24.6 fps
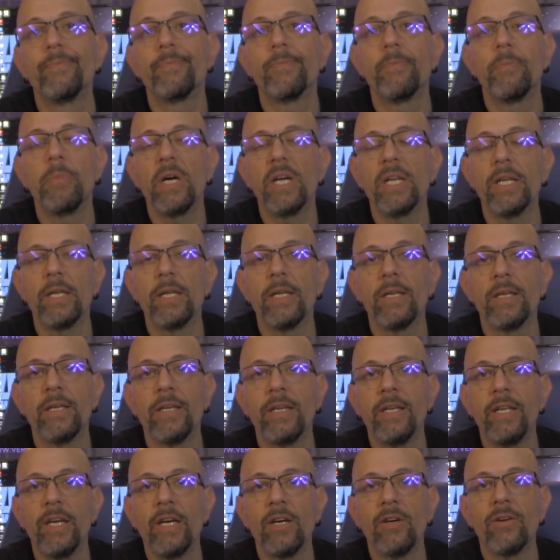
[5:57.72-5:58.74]
But
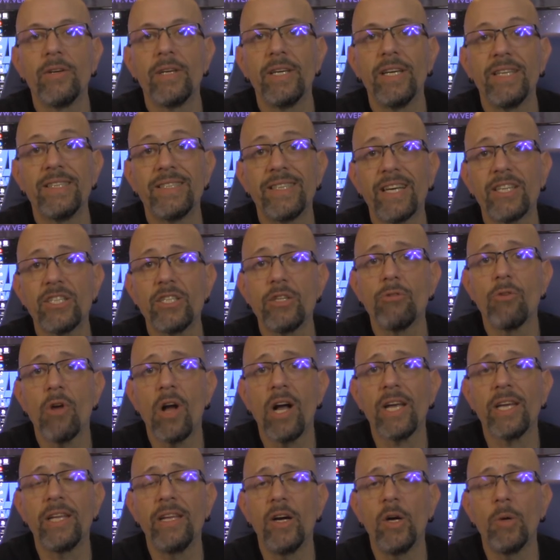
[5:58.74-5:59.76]
you know, it's actually
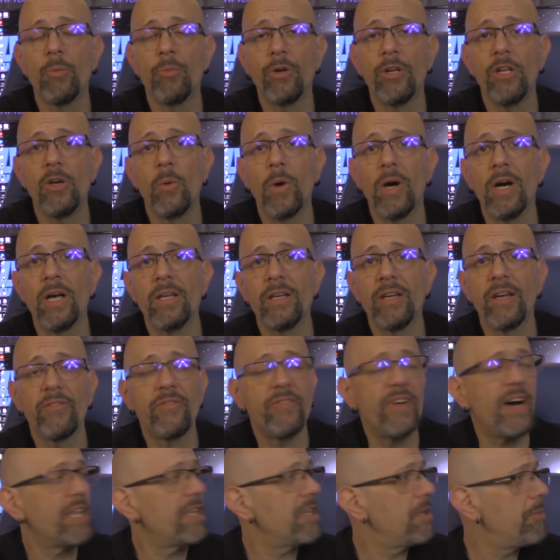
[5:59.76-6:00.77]
rocking out pretty well. I
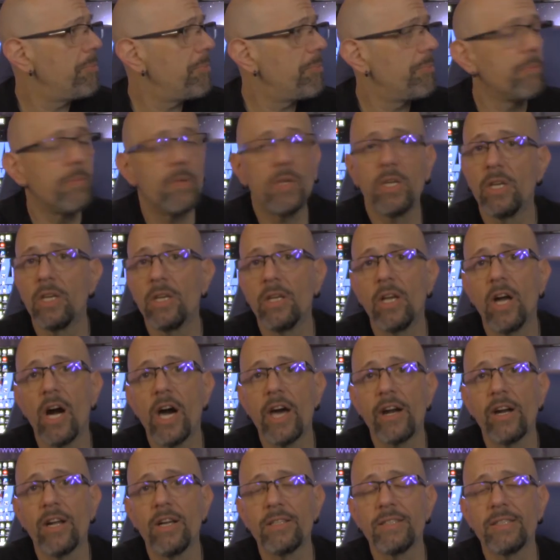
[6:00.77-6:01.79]
finally
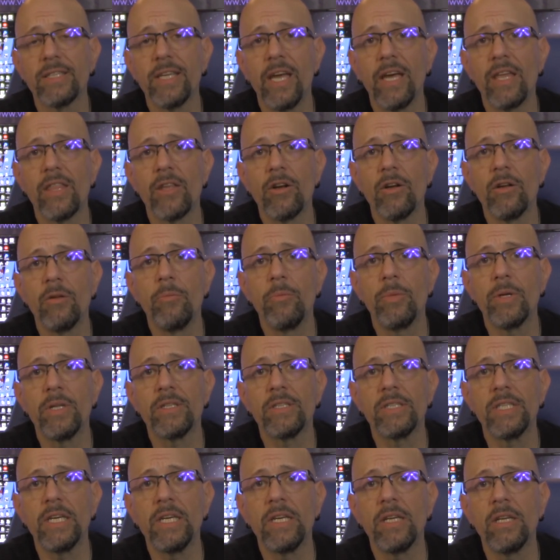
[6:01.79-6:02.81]
got it all together and
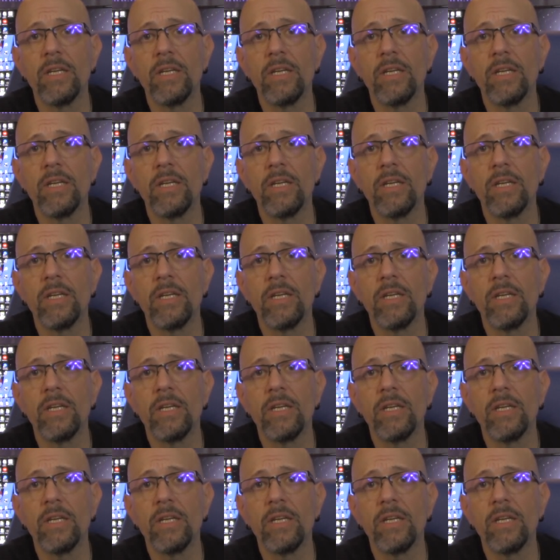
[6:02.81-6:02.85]
built it